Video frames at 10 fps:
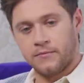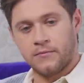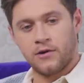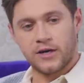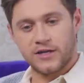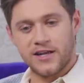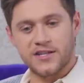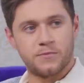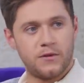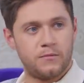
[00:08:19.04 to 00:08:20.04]
more
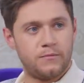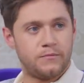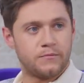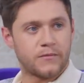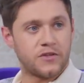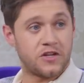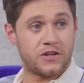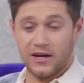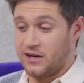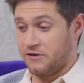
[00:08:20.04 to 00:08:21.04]
accessible because you
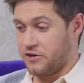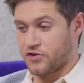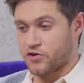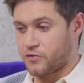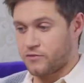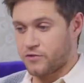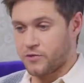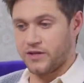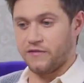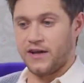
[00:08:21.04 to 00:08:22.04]
can, I literally just
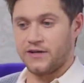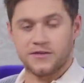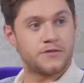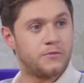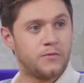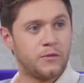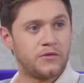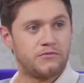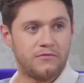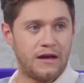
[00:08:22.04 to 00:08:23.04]
tweet the fans and we
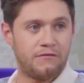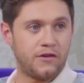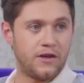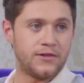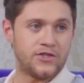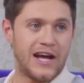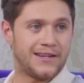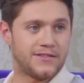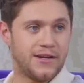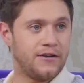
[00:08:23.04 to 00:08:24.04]
mm. have full on
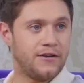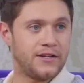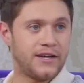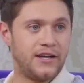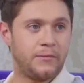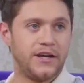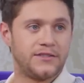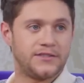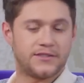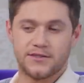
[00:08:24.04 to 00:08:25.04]
chats there on a daily
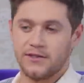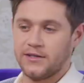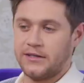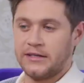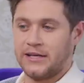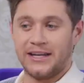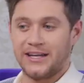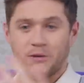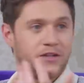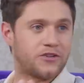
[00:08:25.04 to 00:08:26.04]
basis, and
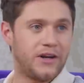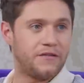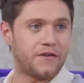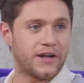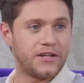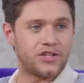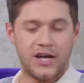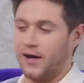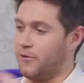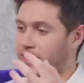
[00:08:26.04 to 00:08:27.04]
that's what it's great for. I can
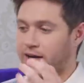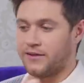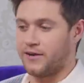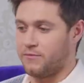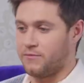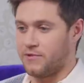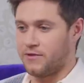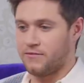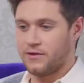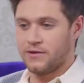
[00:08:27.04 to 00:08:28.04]
chat away to them and